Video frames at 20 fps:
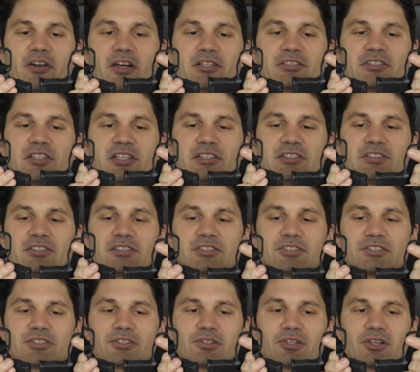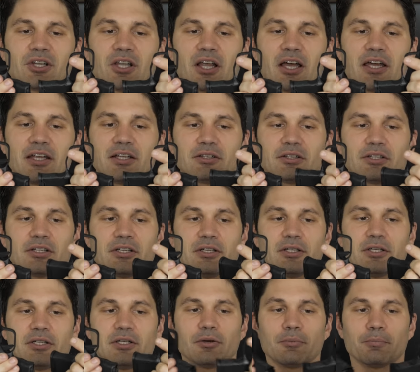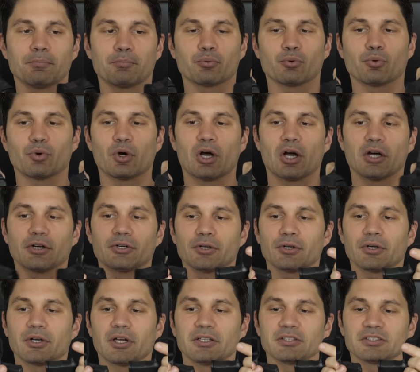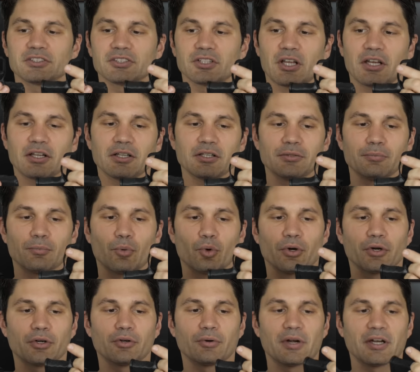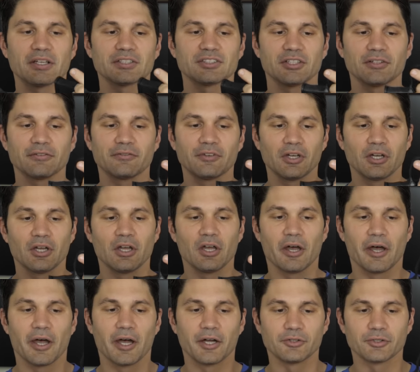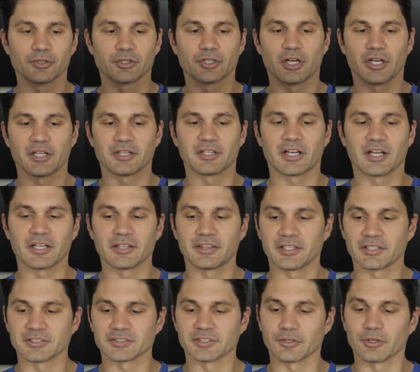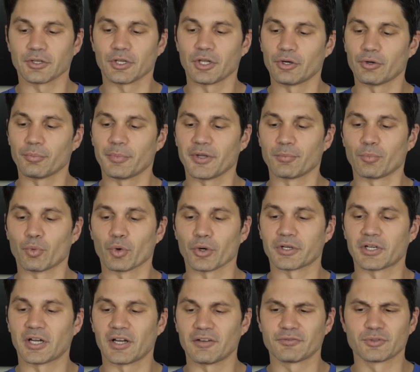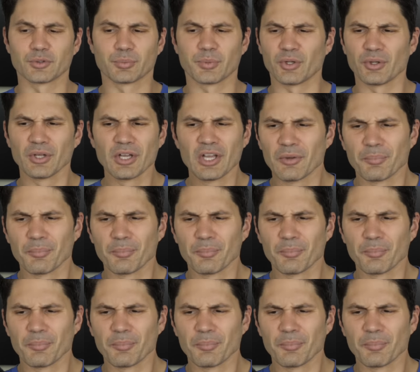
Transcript: has a slightly broader and slightly more aggressive undercut that I think is a little bit more comfortable,